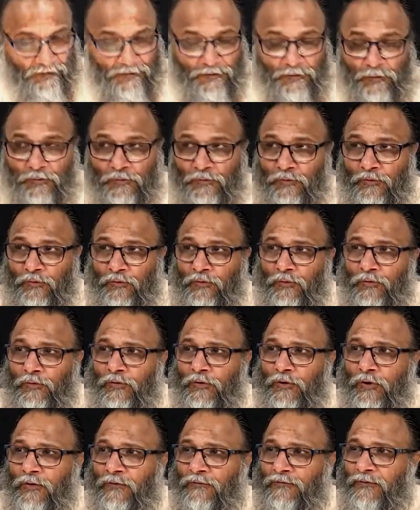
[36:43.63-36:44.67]
The
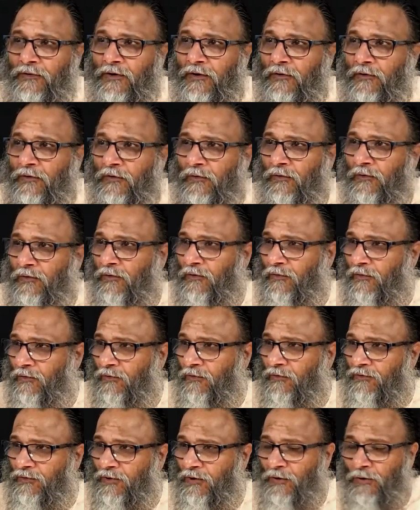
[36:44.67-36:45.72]
rule of the,
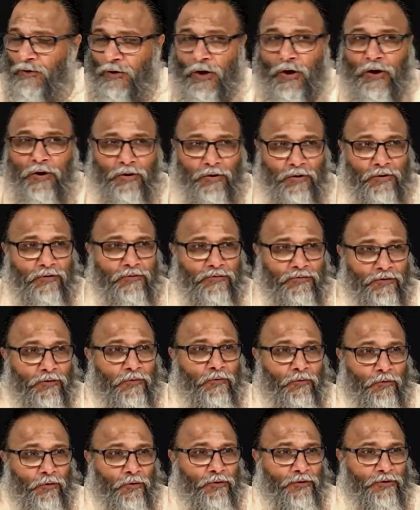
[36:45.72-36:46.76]
the law,
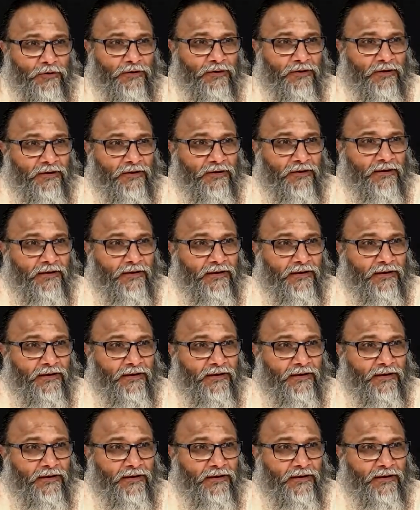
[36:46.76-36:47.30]
the court,